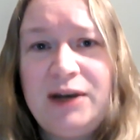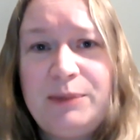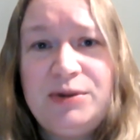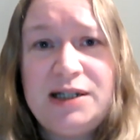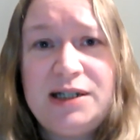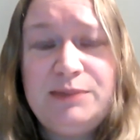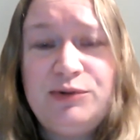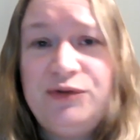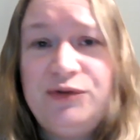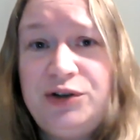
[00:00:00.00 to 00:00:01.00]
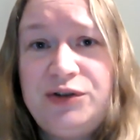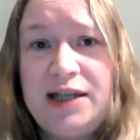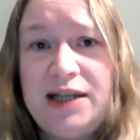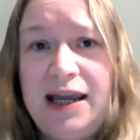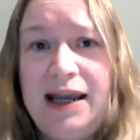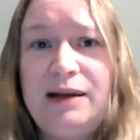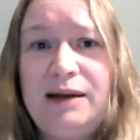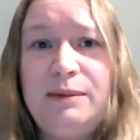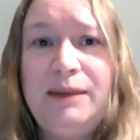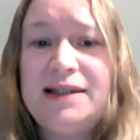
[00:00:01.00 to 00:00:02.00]
a predictable food
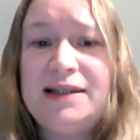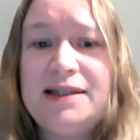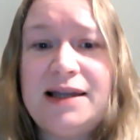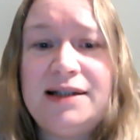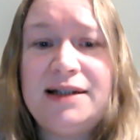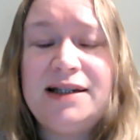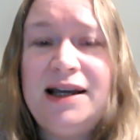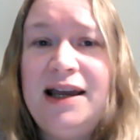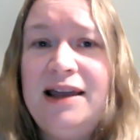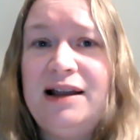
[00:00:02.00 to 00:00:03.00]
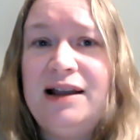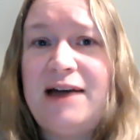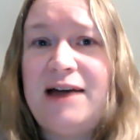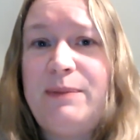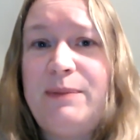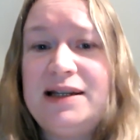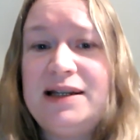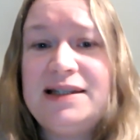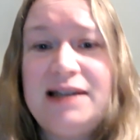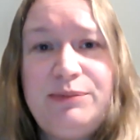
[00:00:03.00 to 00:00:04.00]
routine means that they'll have a better
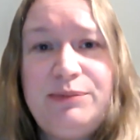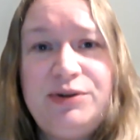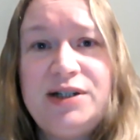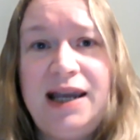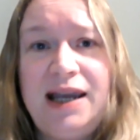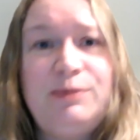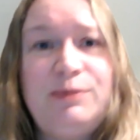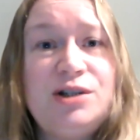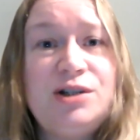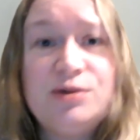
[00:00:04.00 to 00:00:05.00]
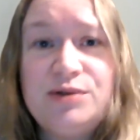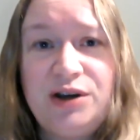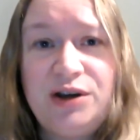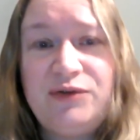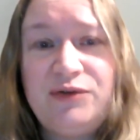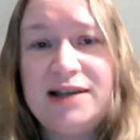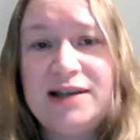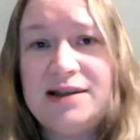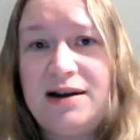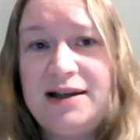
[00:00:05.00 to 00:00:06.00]
sleep routine, which is also good for
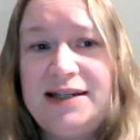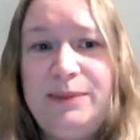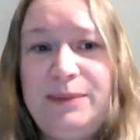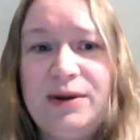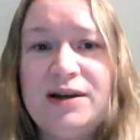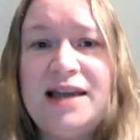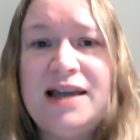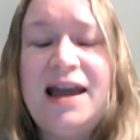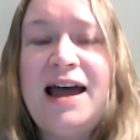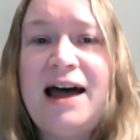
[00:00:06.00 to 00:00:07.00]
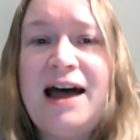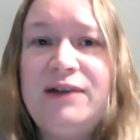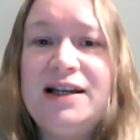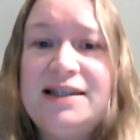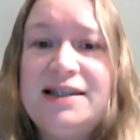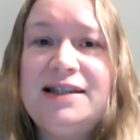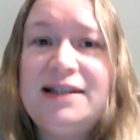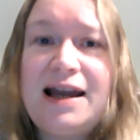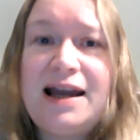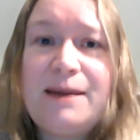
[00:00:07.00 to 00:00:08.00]
anxiety, because having
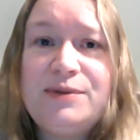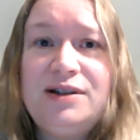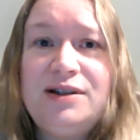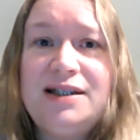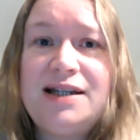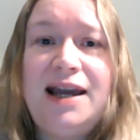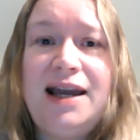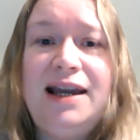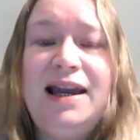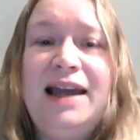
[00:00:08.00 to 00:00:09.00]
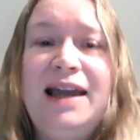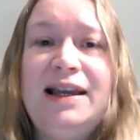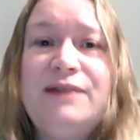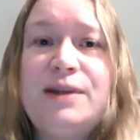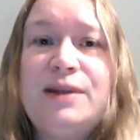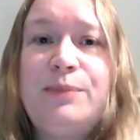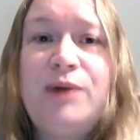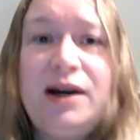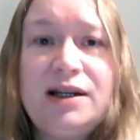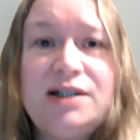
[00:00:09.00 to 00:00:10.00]
consistent naps through the day gives their
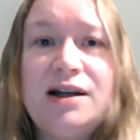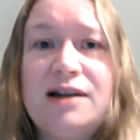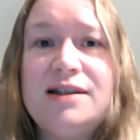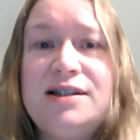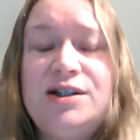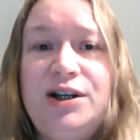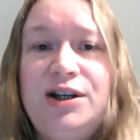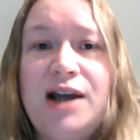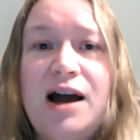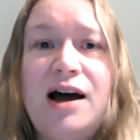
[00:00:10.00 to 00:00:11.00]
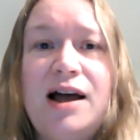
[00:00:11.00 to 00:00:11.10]
brain a chance to